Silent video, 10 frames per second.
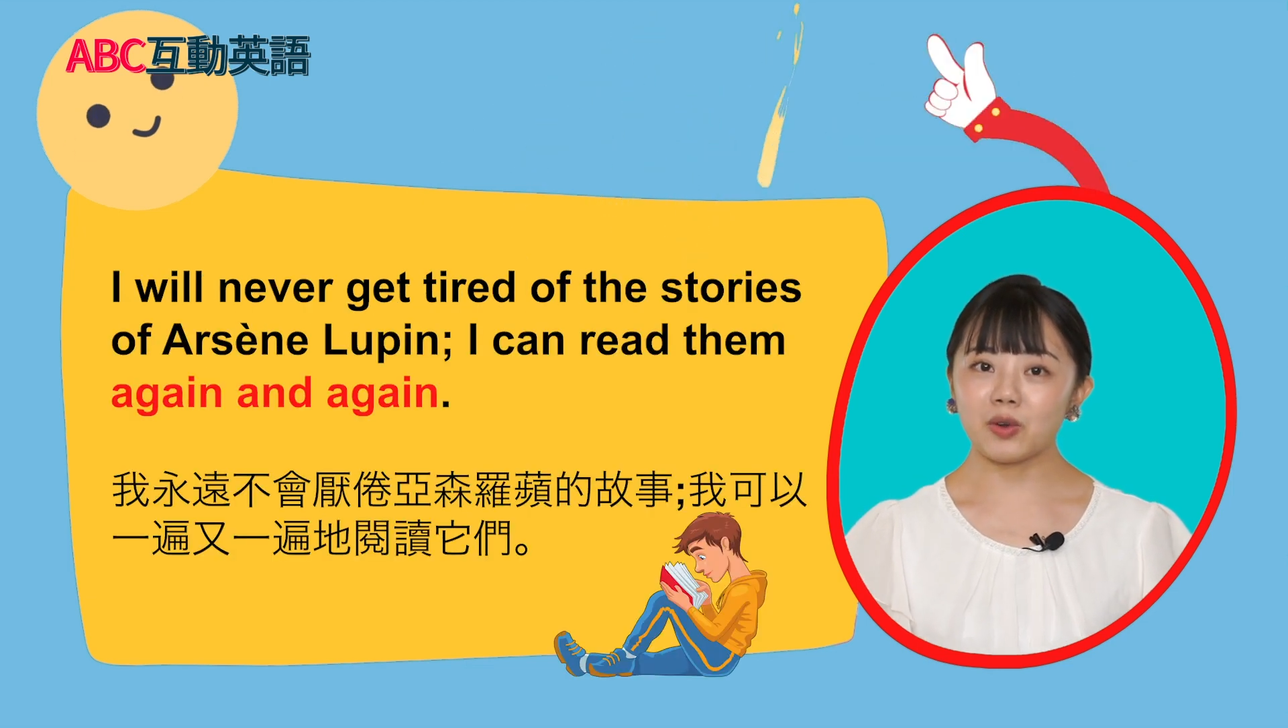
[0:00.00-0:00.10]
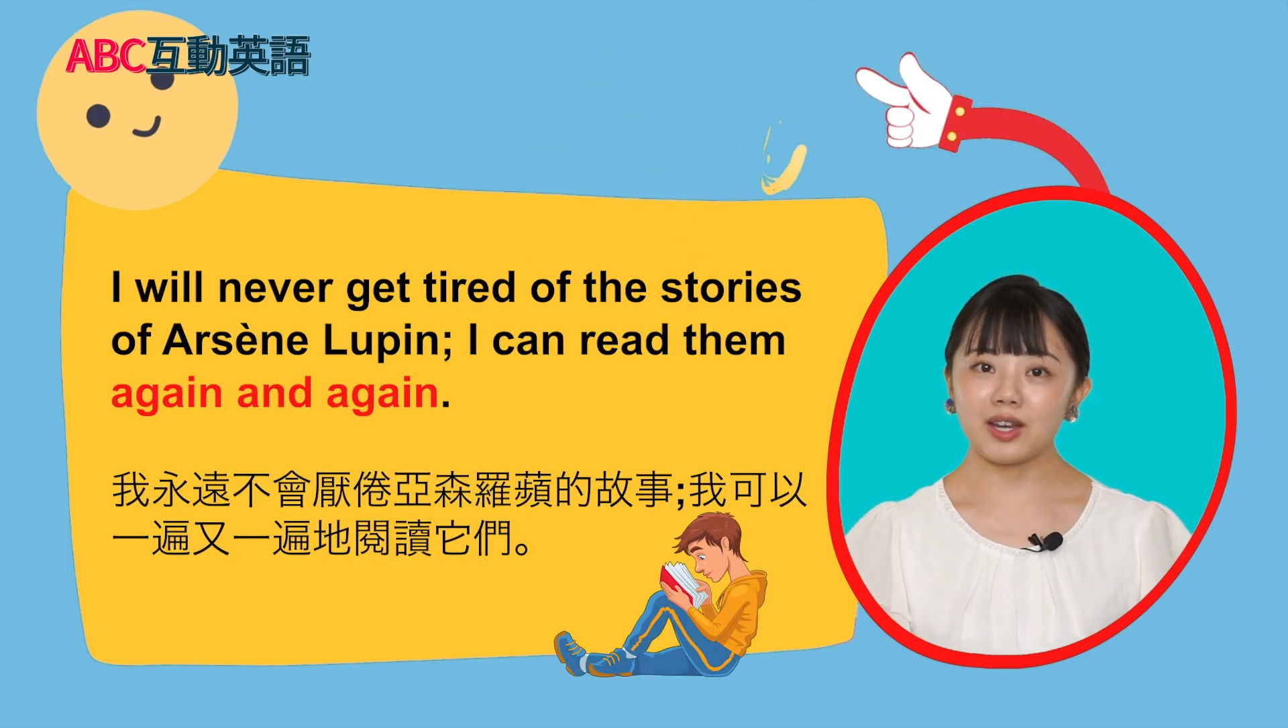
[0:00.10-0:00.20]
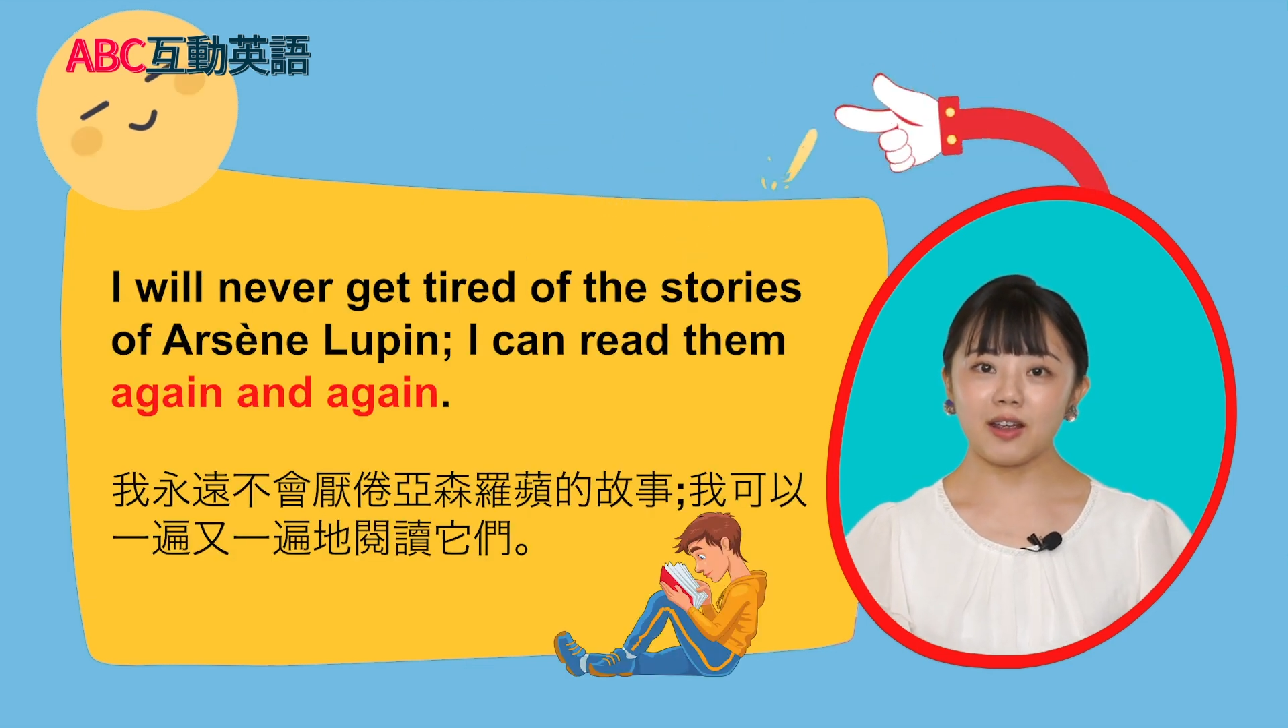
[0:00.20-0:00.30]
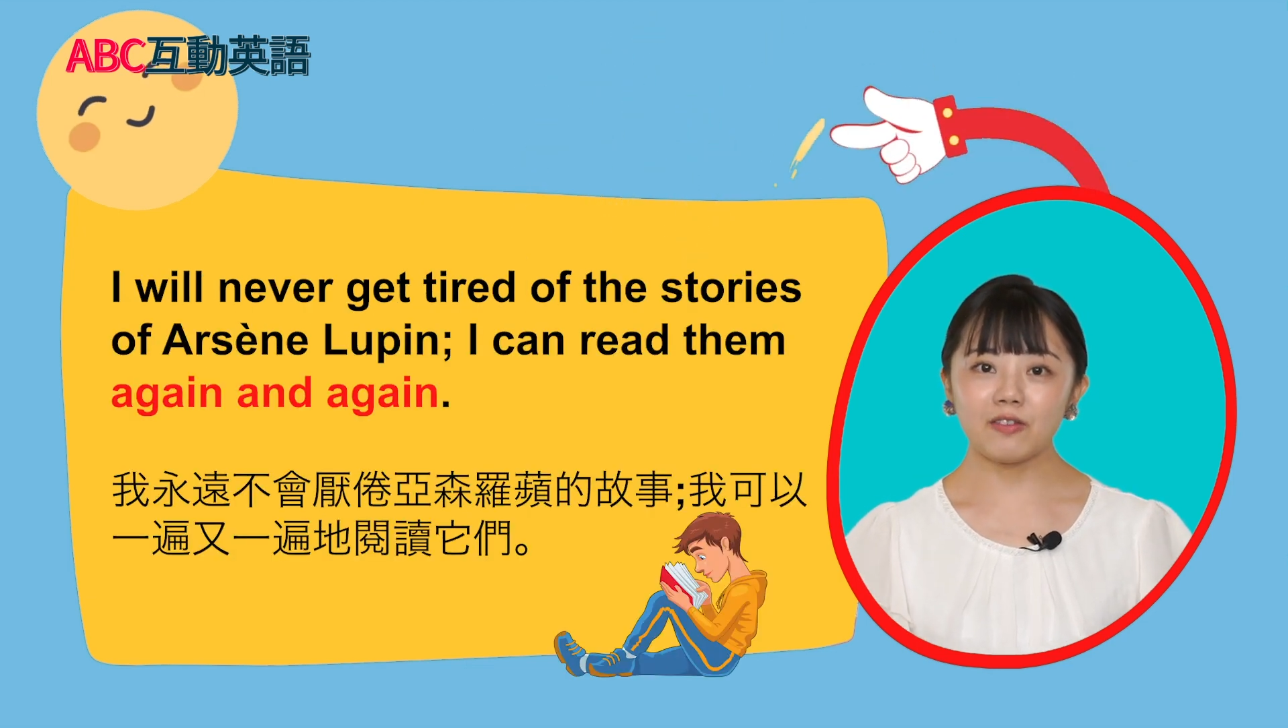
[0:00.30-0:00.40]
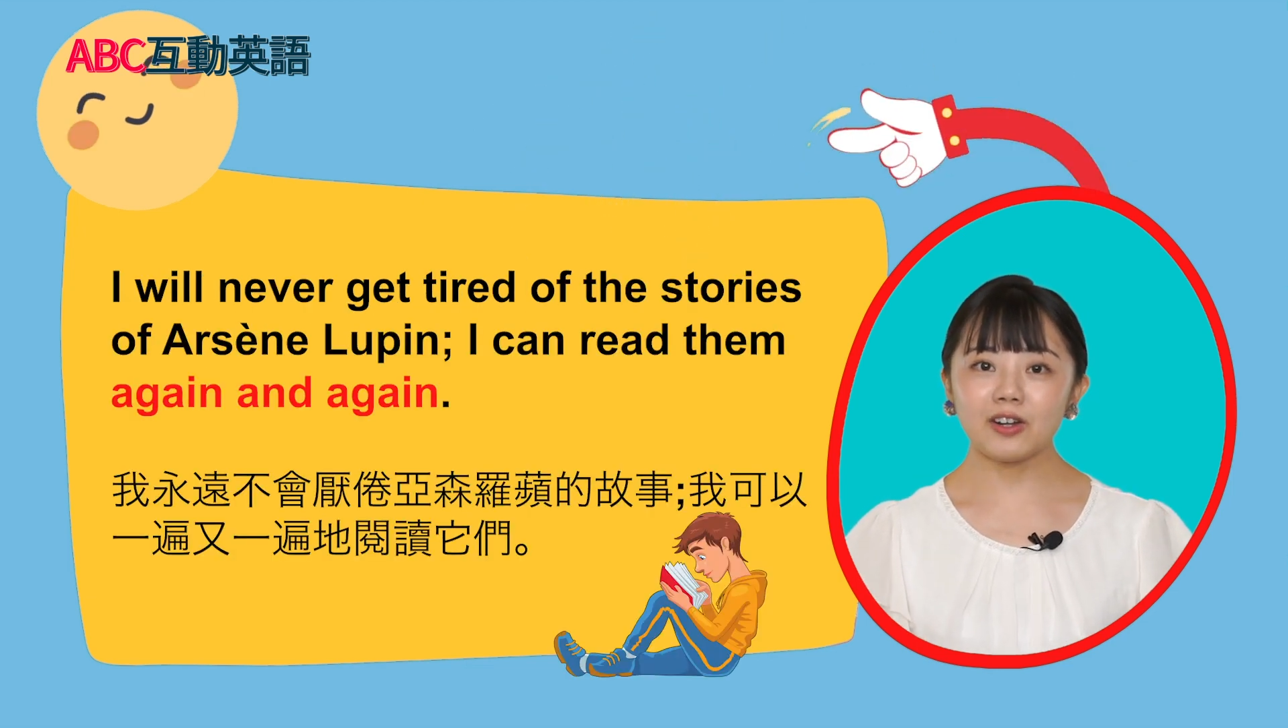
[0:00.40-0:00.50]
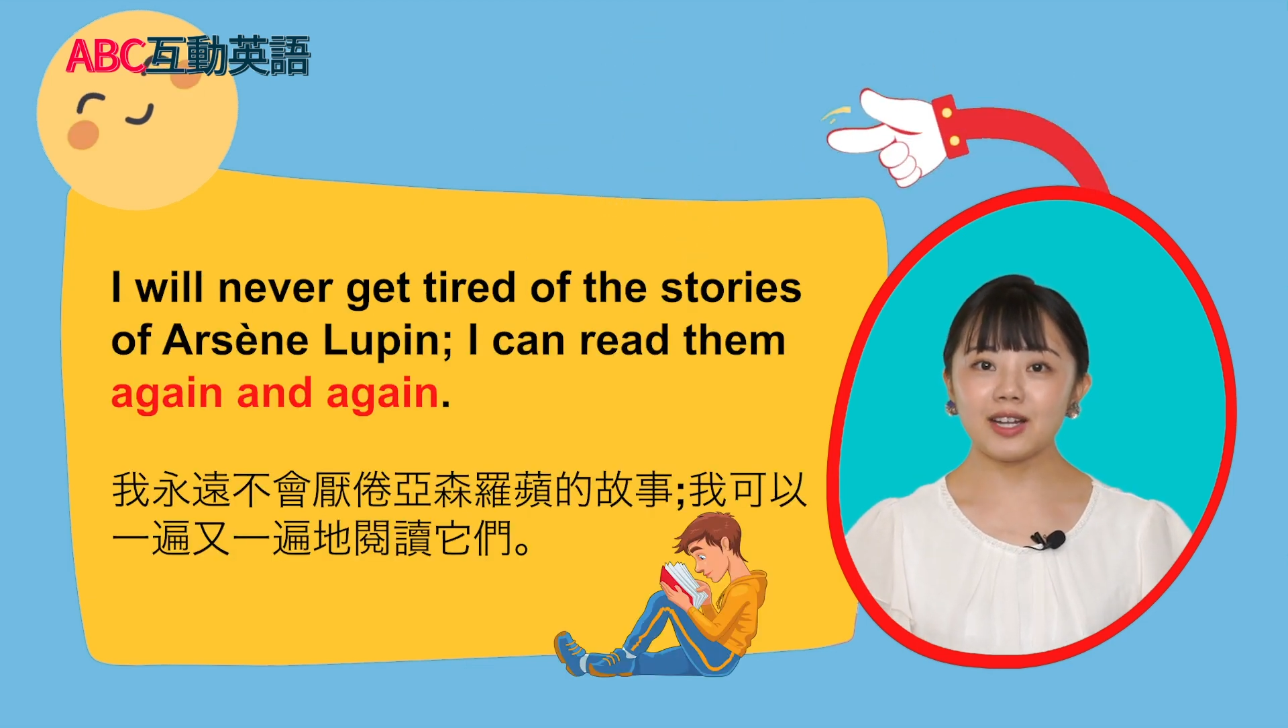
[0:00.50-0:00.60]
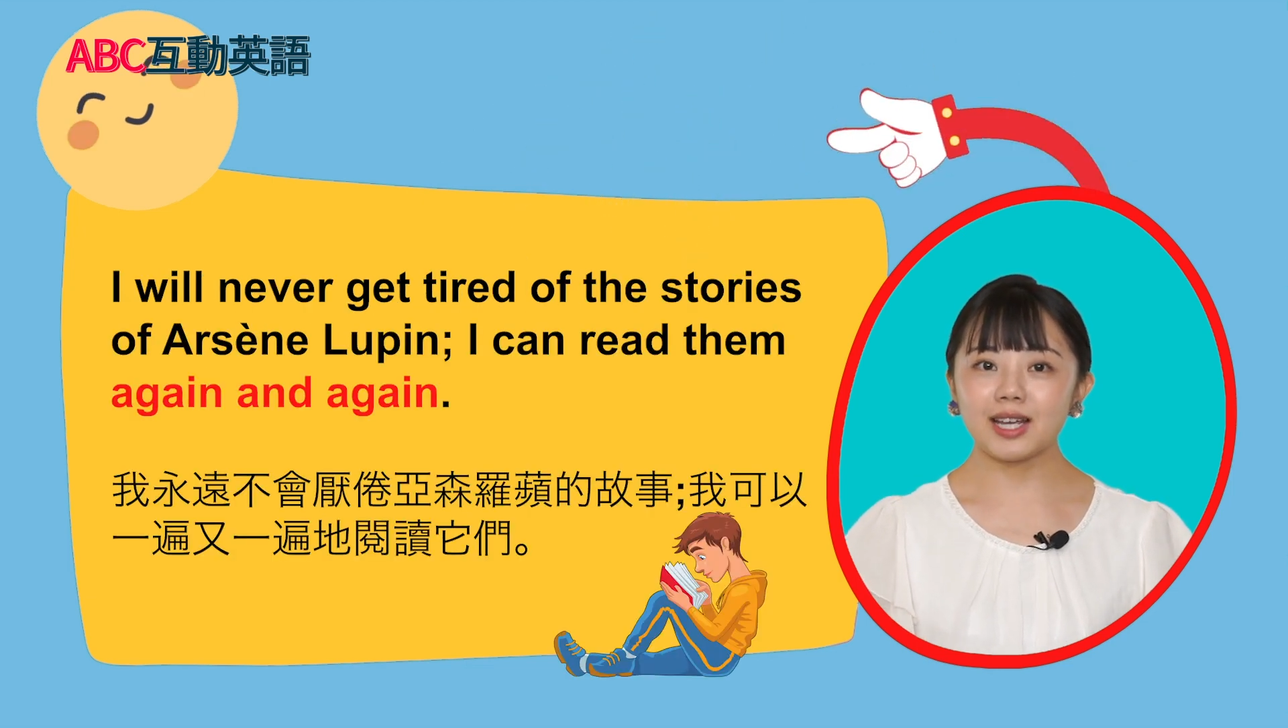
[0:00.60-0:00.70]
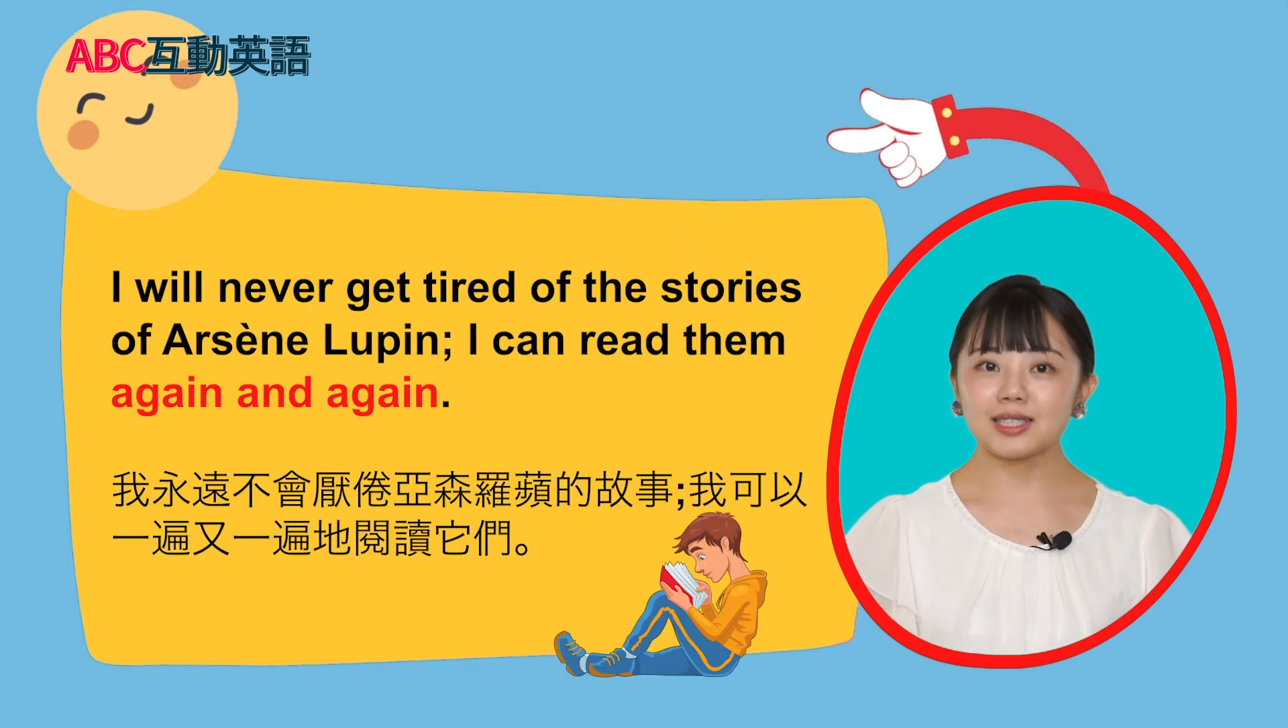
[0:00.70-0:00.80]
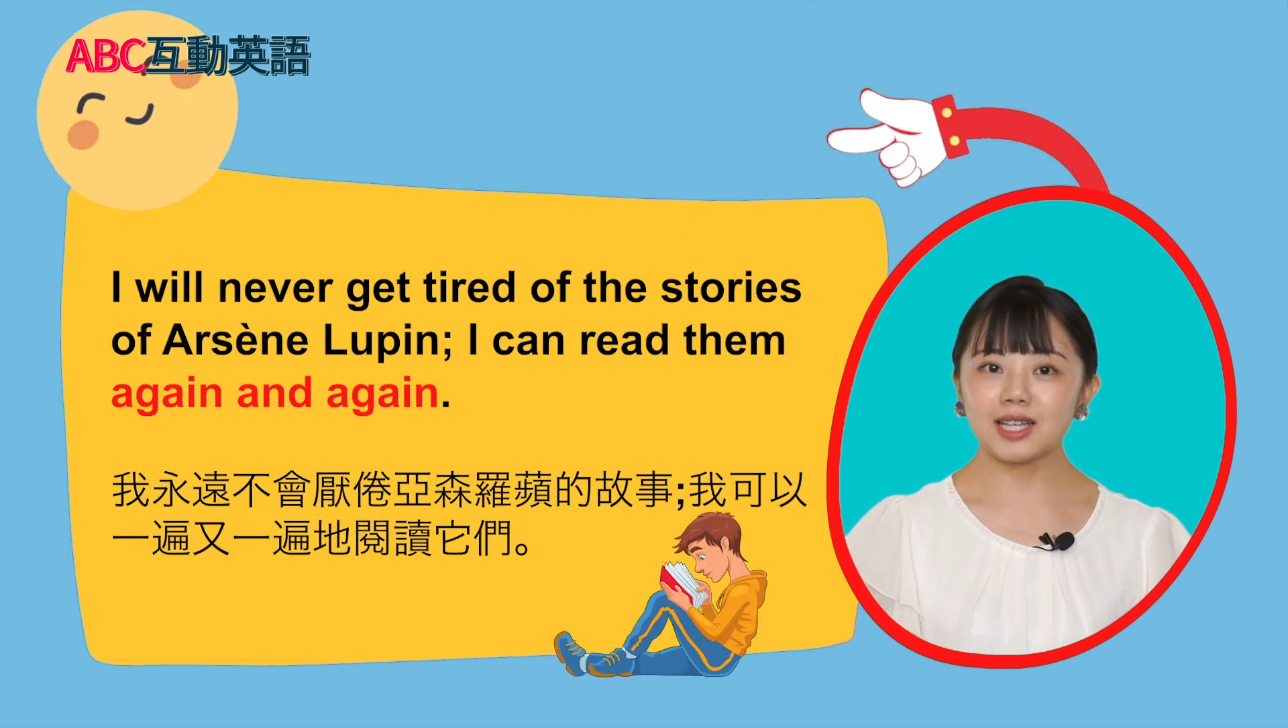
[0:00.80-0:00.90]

never get